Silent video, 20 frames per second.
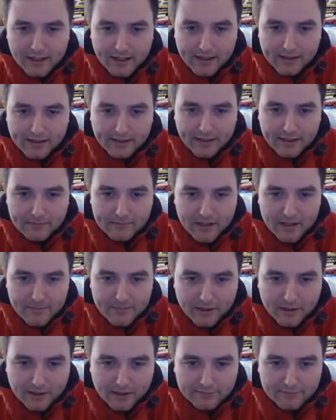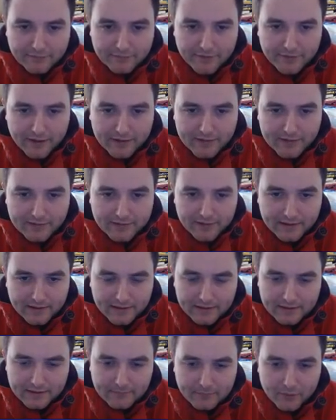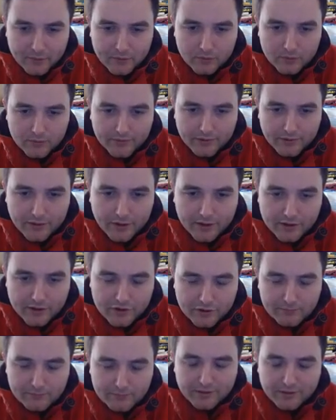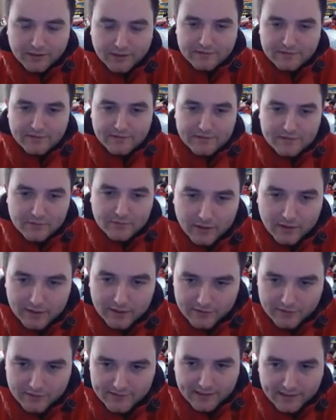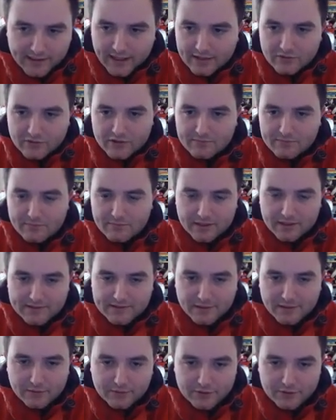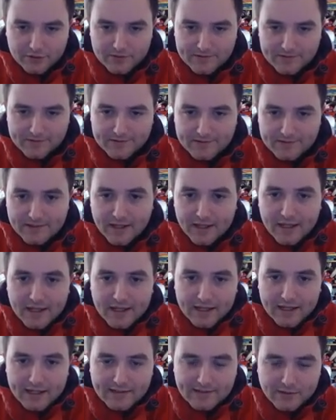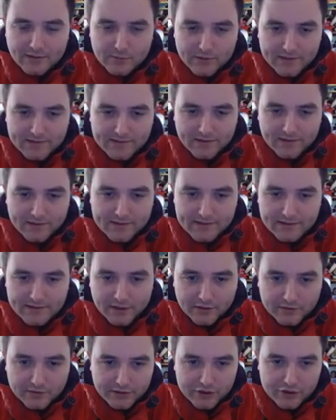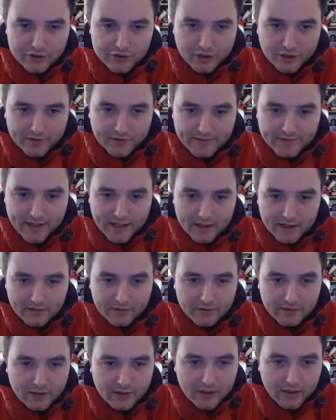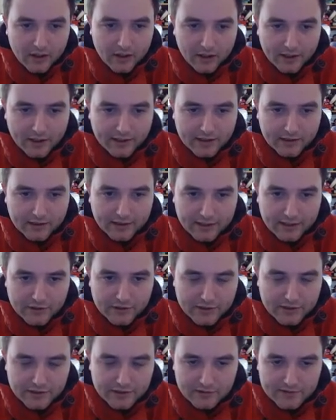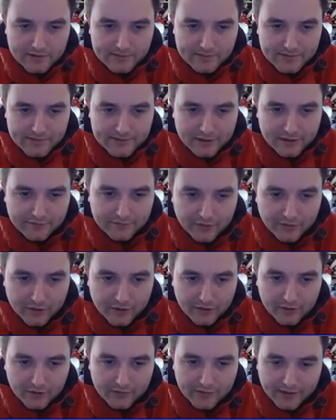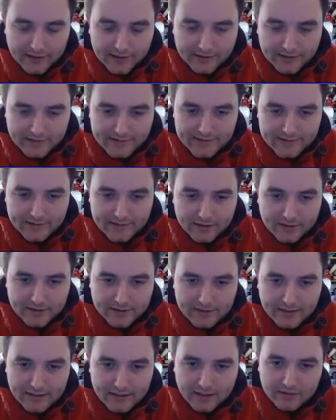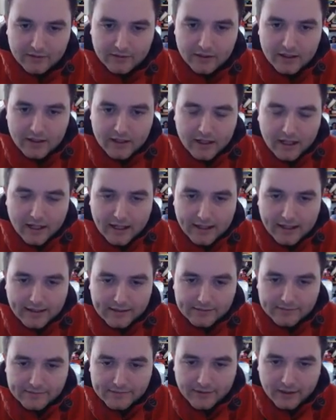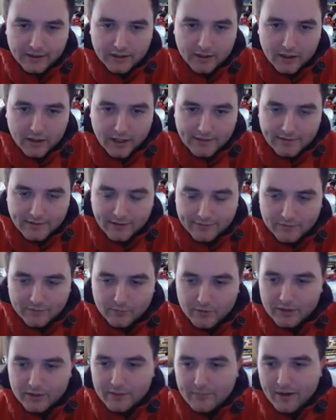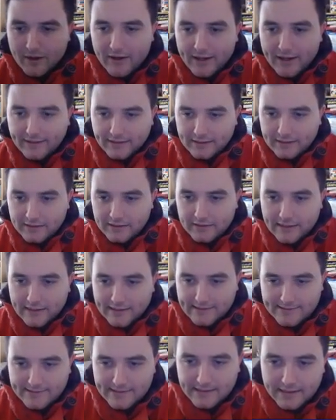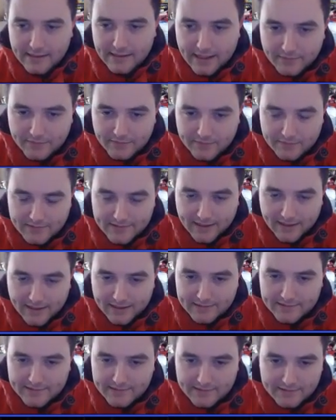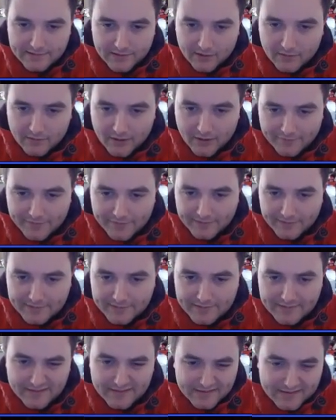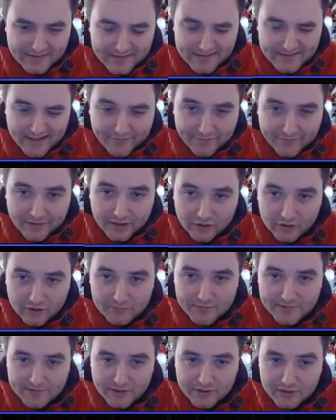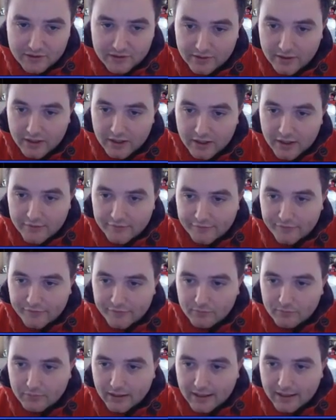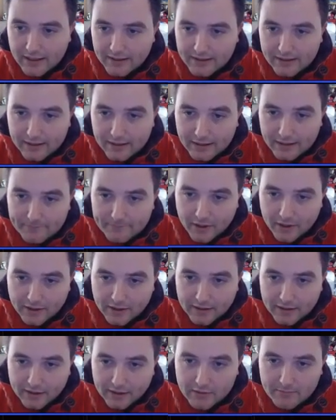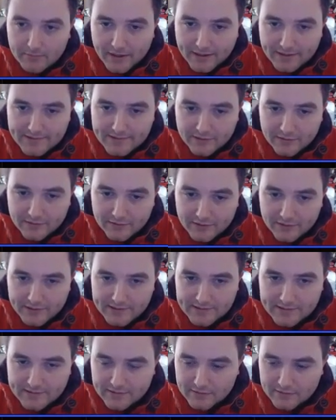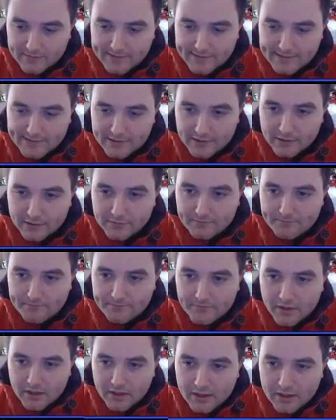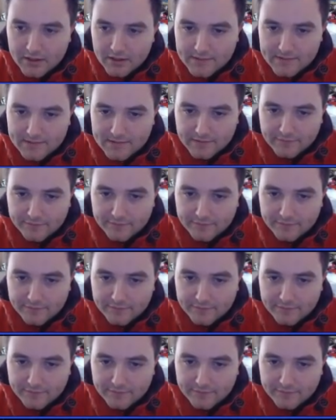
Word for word: And again, maybe I can threaten the the pawn, the knight jumping into the square, and just again just being a total nuisance. His queen side's totally shut down. I can actually do some stuff on the king side now, and uh, I don't have to worry about any nasty counterattacks. So I think this is this is definitely a good position for black here. Okay, going back. So knight to d two, c